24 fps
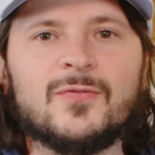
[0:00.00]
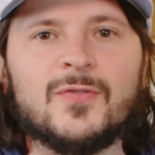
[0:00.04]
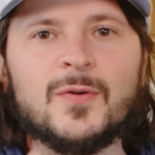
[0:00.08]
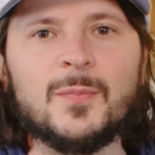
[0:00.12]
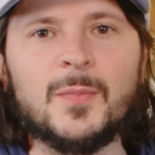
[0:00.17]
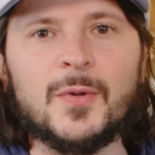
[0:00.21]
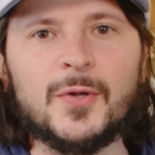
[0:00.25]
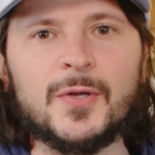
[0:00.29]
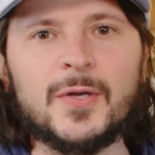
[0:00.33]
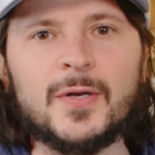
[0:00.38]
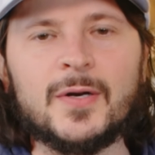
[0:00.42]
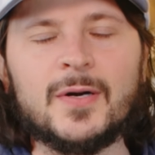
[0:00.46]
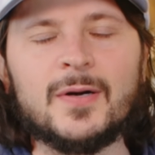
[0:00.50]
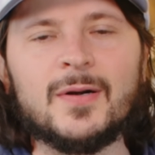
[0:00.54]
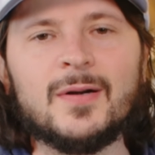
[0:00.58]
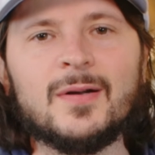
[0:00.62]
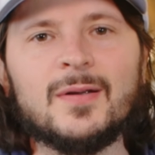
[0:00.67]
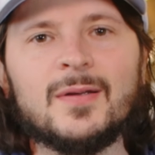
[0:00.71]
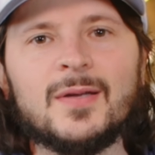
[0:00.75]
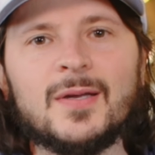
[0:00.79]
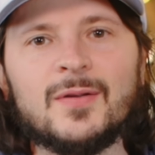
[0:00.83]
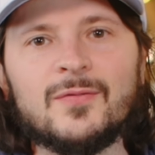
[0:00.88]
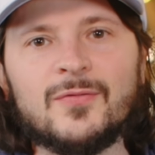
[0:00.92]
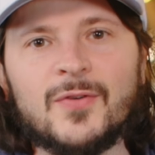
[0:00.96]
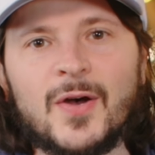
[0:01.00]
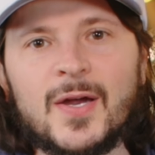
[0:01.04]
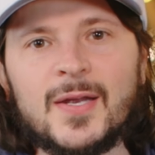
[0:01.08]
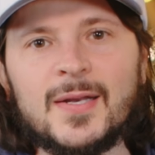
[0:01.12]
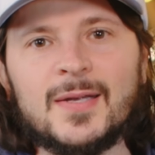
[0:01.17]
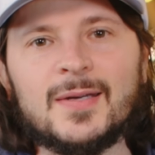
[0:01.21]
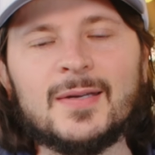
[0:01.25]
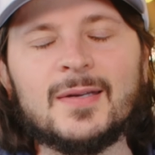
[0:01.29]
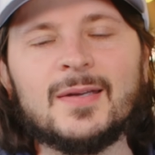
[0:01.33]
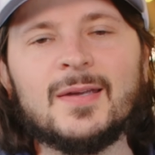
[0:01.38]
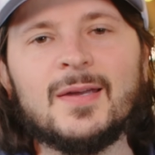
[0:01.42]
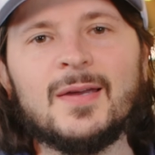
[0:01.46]
familiar,
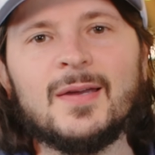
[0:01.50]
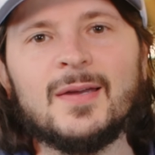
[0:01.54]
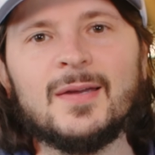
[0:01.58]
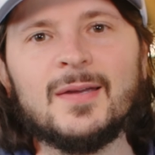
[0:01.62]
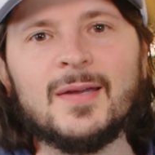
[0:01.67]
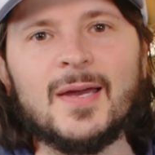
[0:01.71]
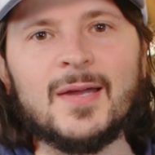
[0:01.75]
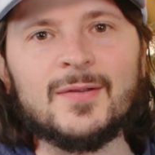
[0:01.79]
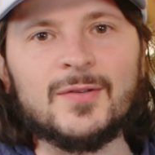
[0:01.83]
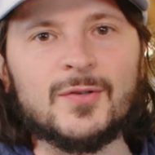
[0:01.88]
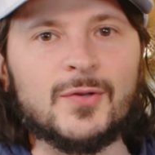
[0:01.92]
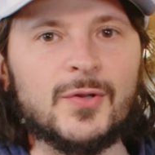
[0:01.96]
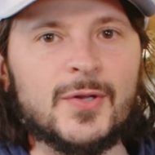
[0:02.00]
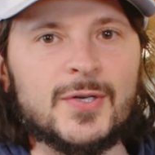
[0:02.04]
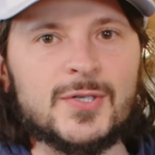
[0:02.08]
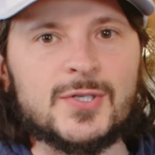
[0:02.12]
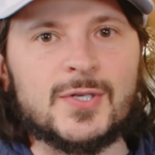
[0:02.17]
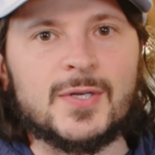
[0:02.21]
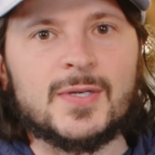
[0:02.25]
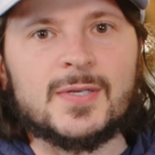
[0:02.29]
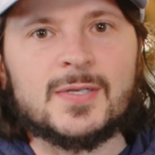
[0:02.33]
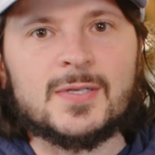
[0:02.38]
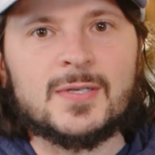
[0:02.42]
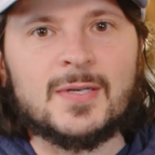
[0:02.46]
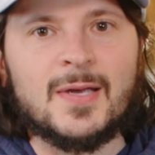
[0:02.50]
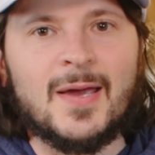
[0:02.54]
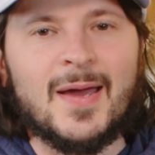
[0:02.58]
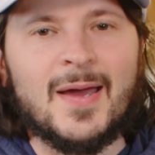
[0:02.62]
inviting, and delicious.